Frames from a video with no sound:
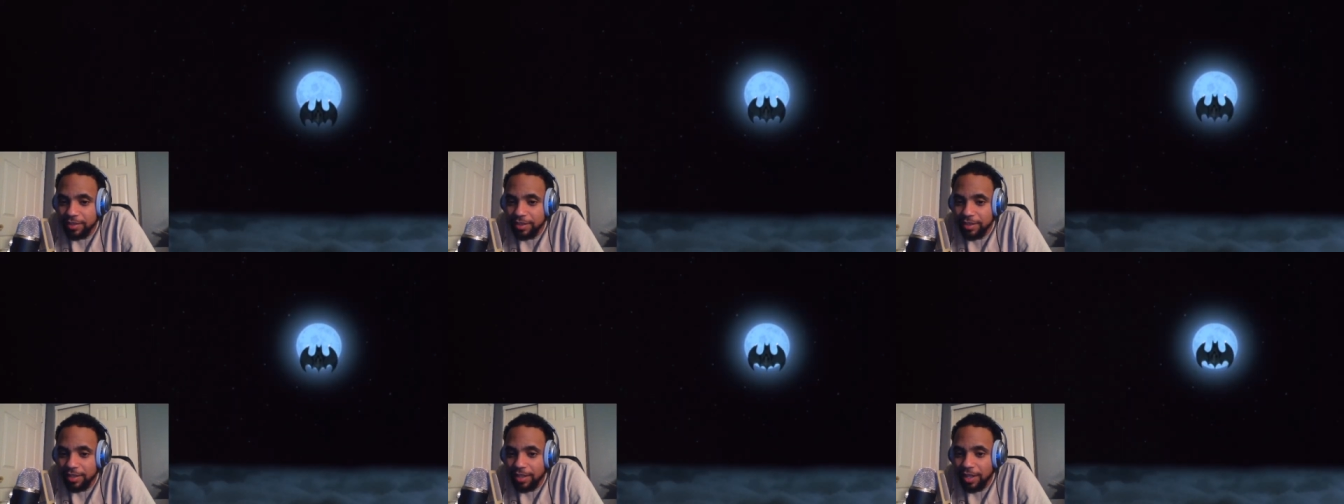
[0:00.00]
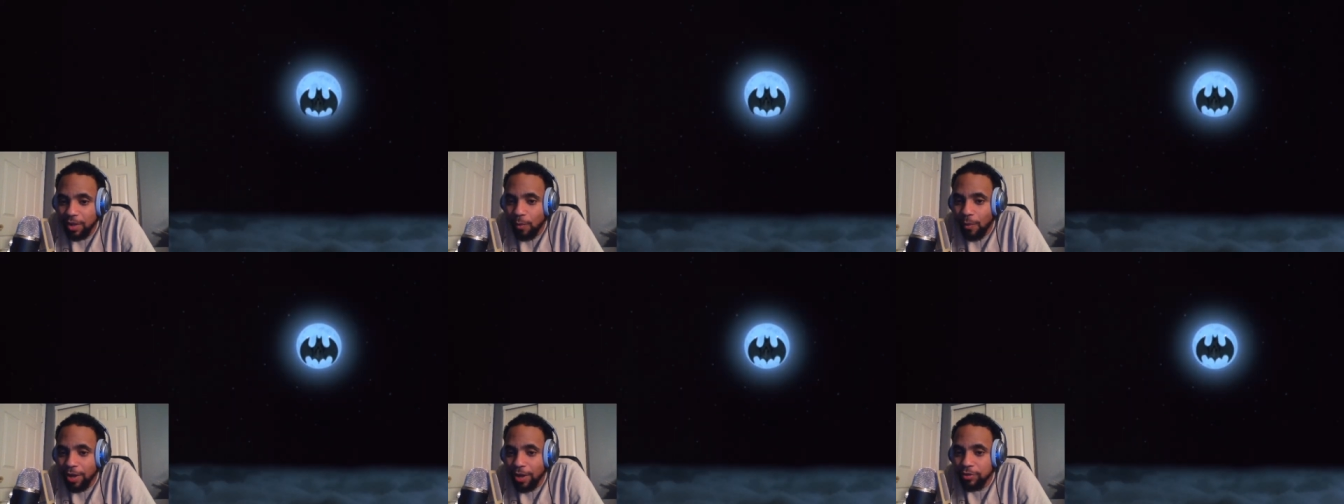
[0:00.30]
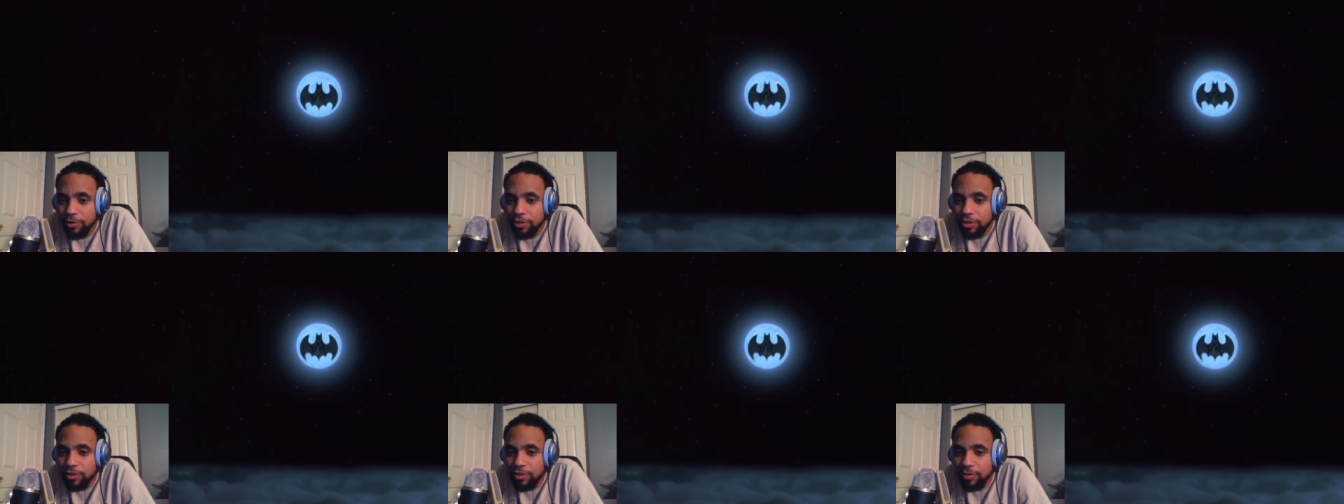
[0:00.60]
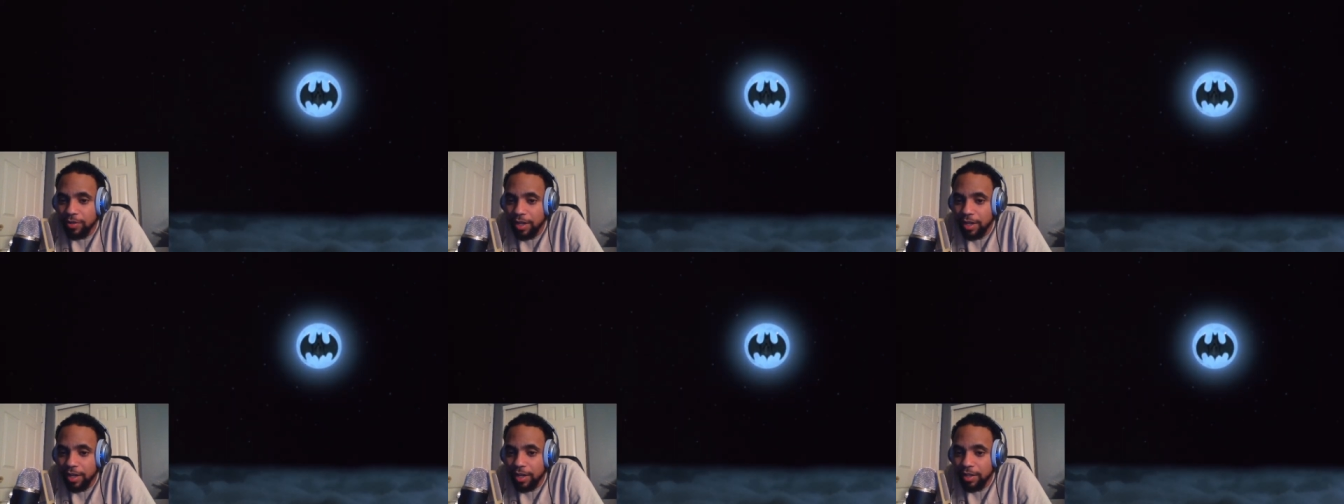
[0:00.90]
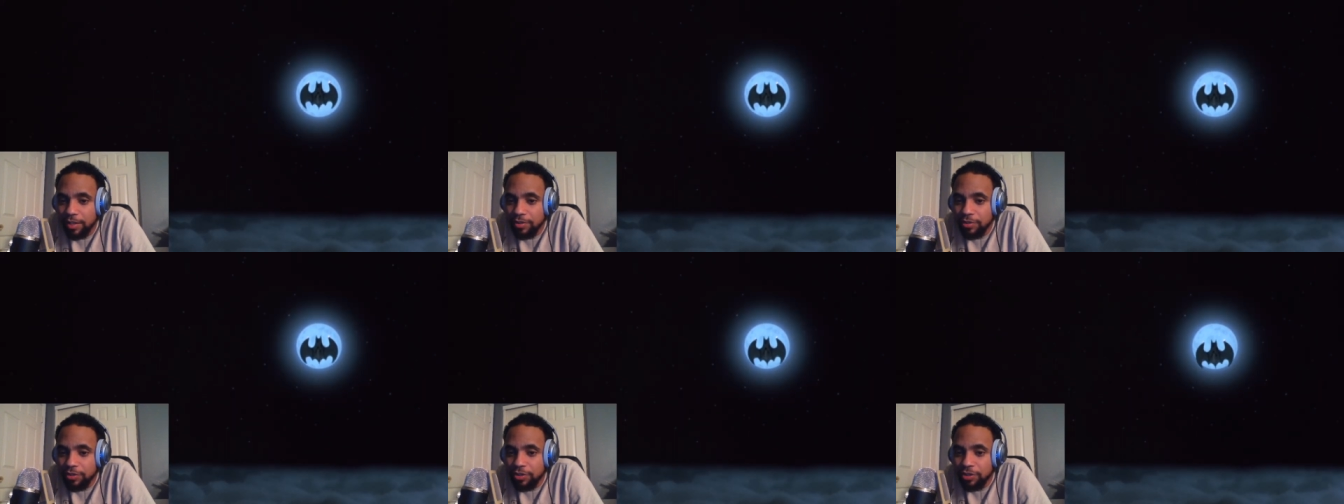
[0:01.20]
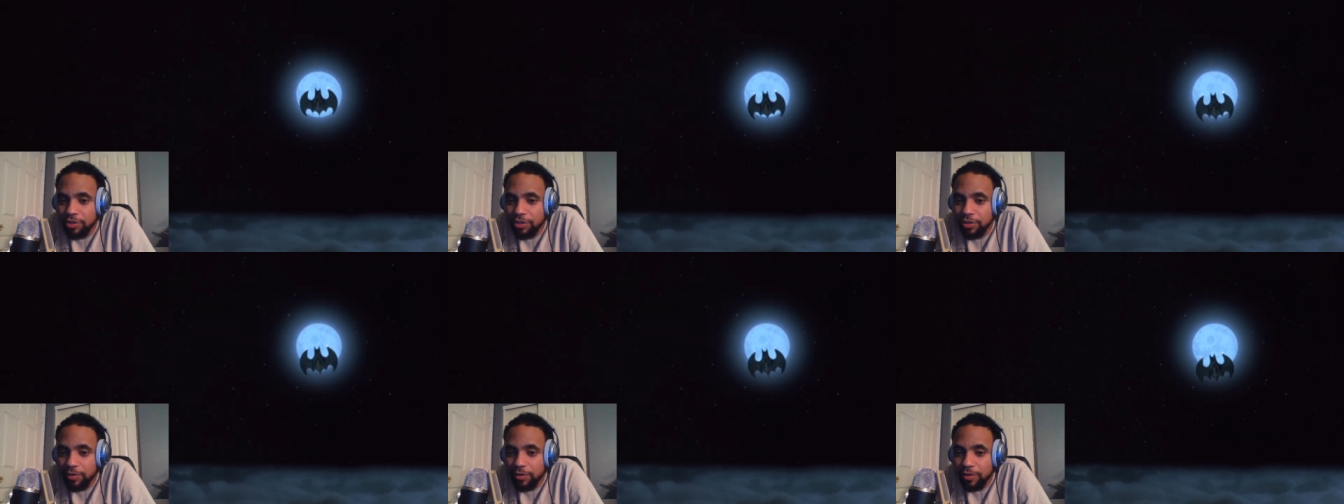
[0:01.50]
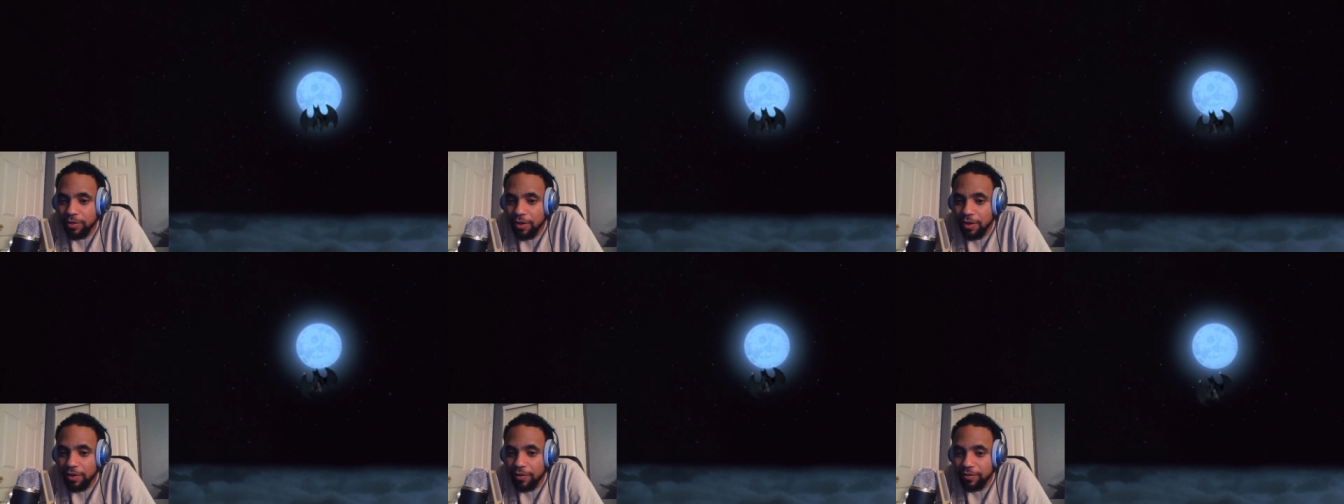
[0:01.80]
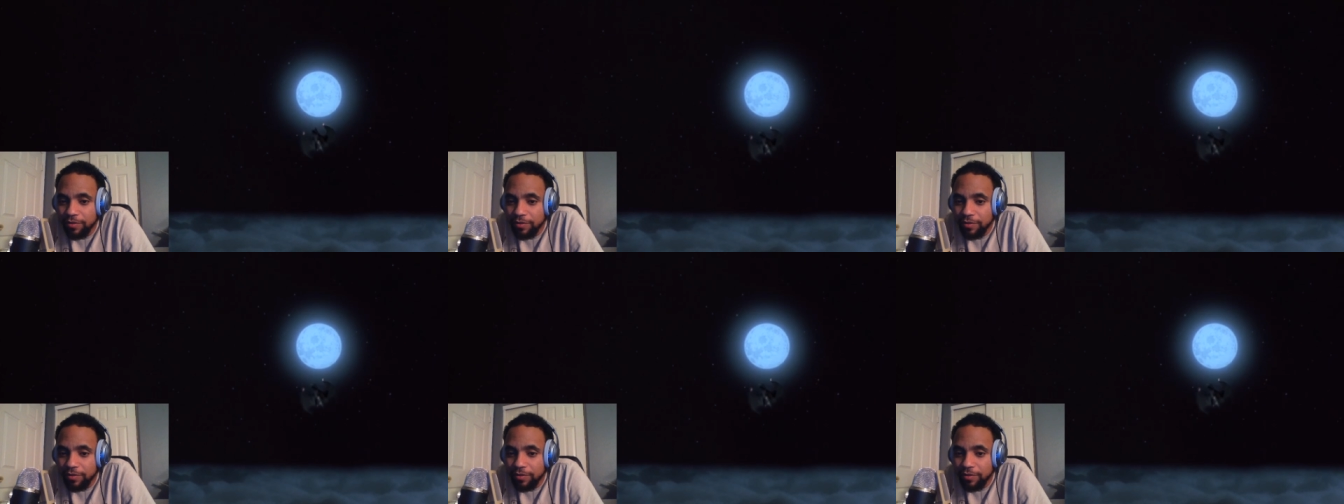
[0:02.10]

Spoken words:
Like, why you just do that? You're just showing off.